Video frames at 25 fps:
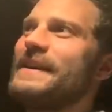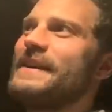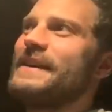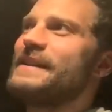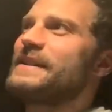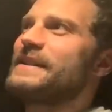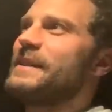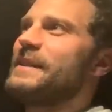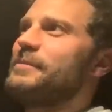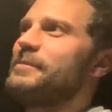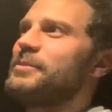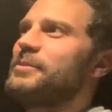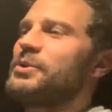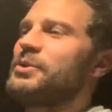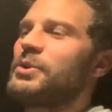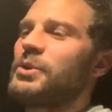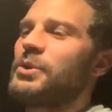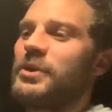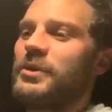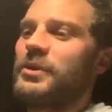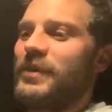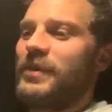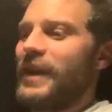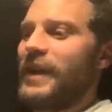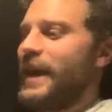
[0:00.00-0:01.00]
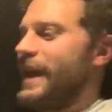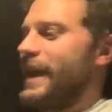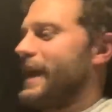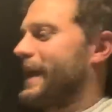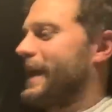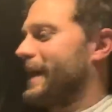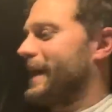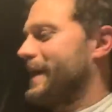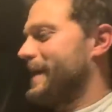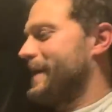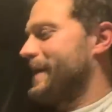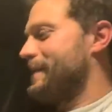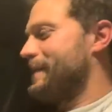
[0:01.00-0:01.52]
some sort of like
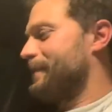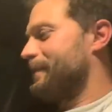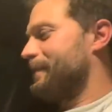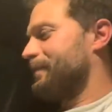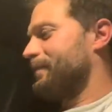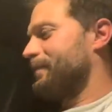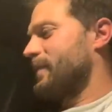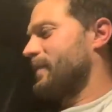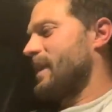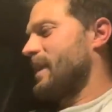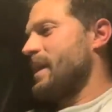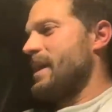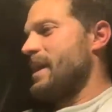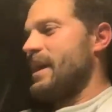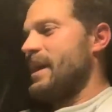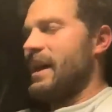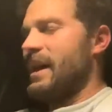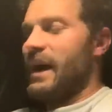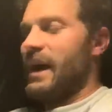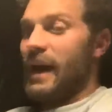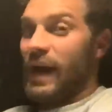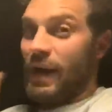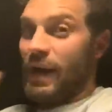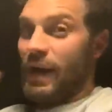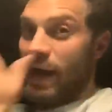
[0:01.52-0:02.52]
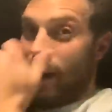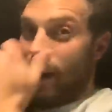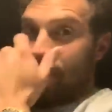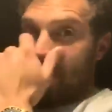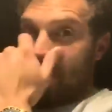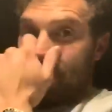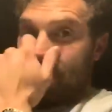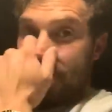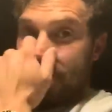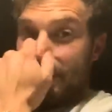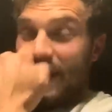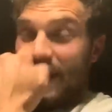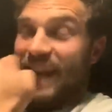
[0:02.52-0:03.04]
I, I'm
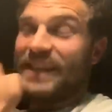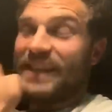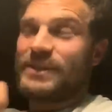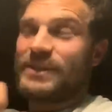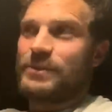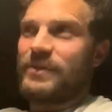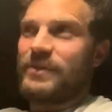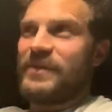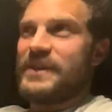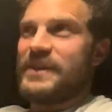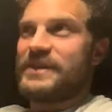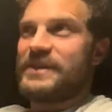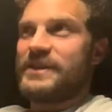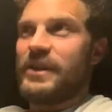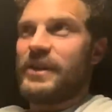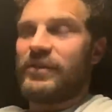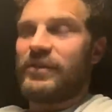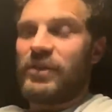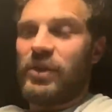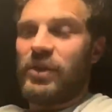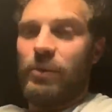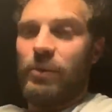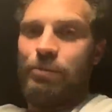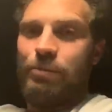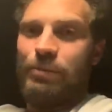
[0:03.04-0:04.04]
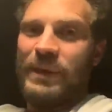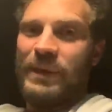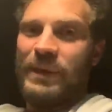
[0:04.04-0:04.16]
obsessed with this stuff called